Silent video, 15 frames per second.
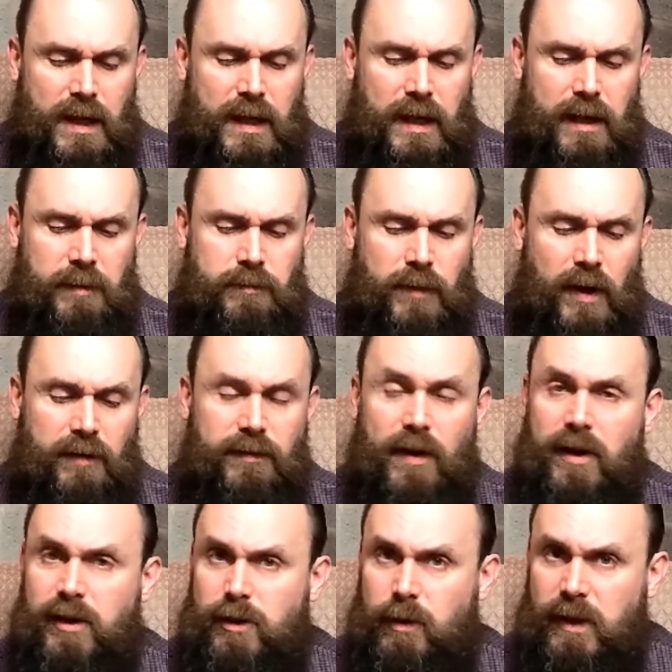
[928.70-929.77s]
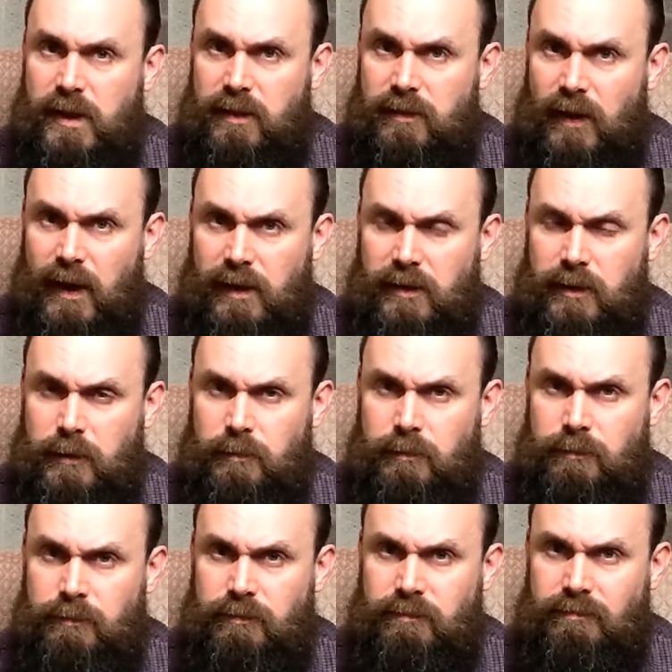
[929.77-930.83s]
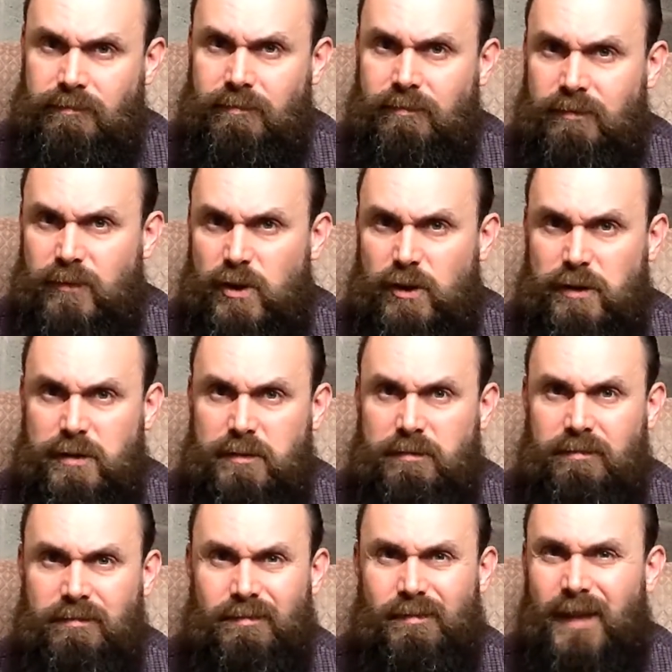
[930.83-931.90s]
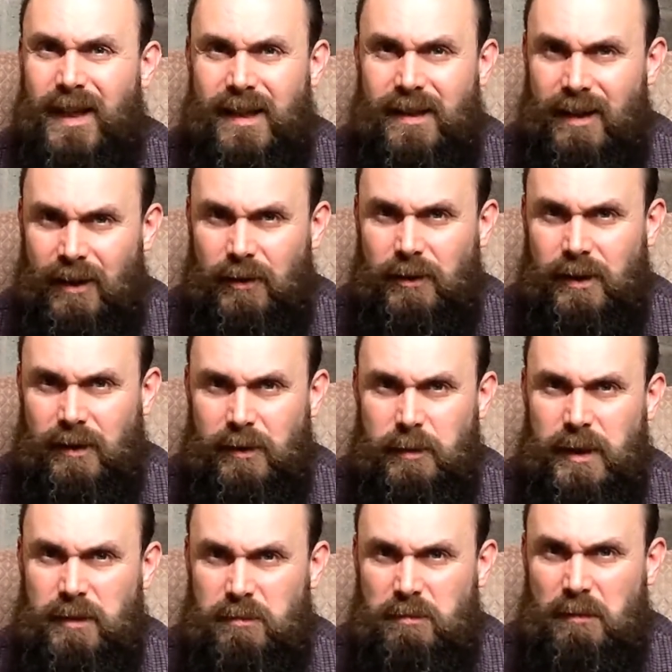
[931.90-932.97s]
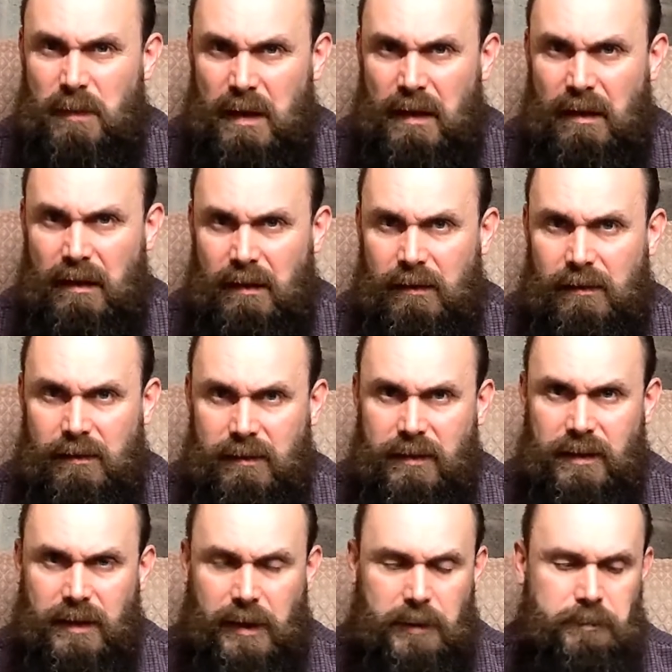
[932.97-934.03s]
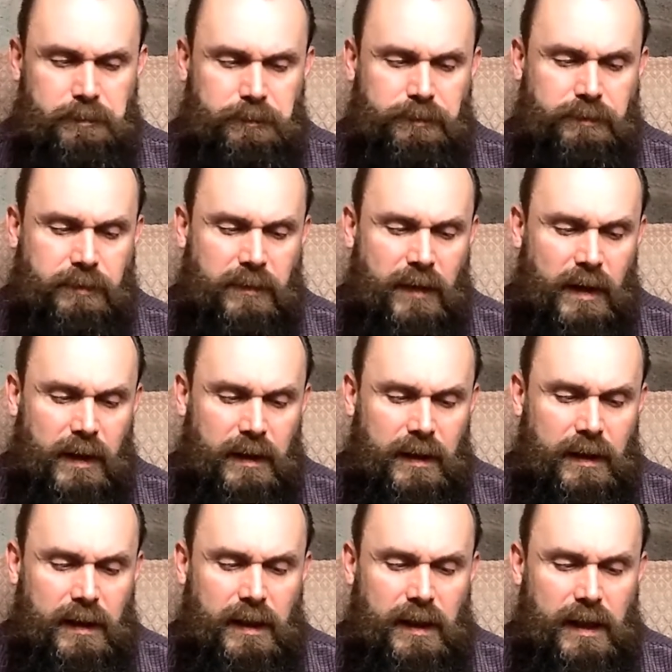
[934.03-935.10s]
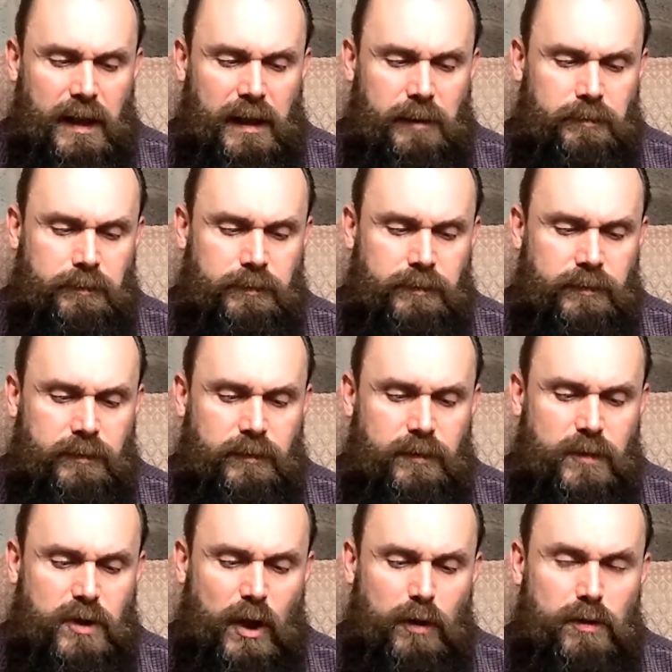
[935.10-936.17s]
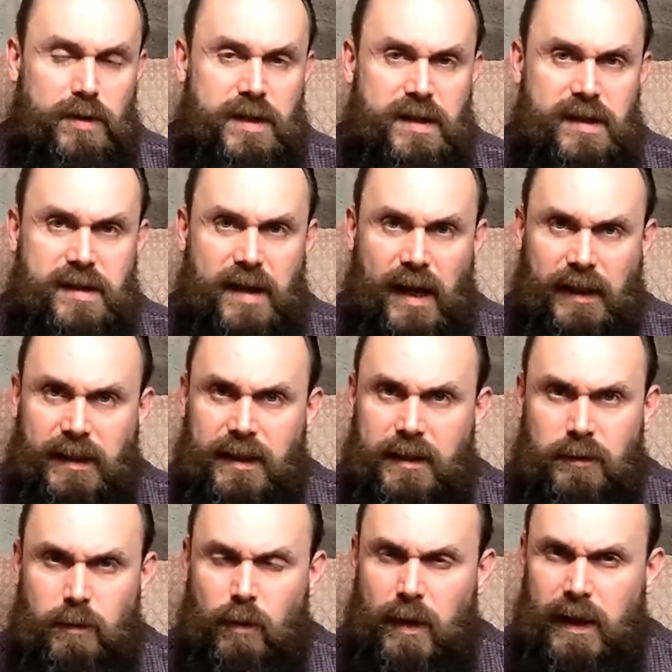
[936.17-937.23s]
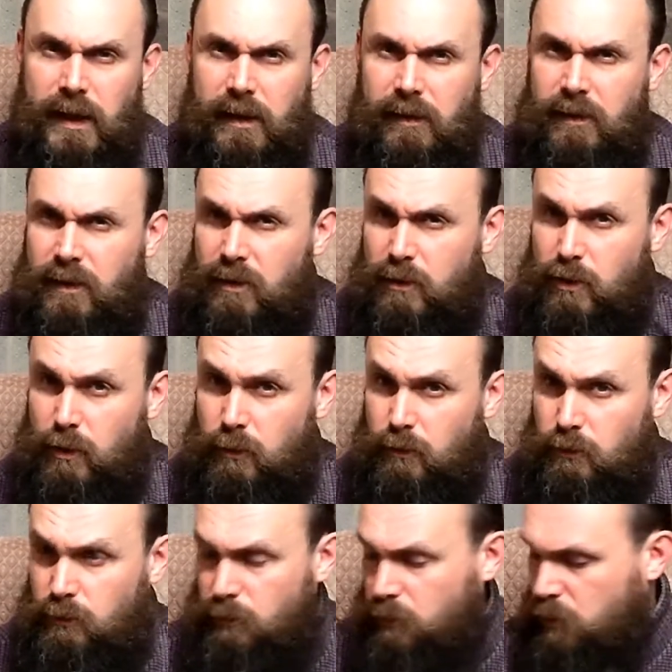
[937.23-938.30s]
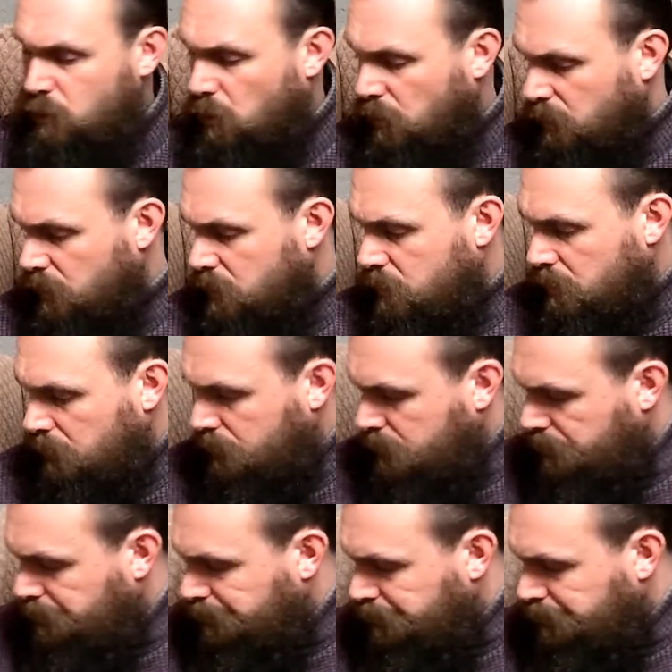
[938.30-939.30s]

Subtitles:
I very quickly found them just mediocre, a bit meh, you know. So dallied with some stronger stuff.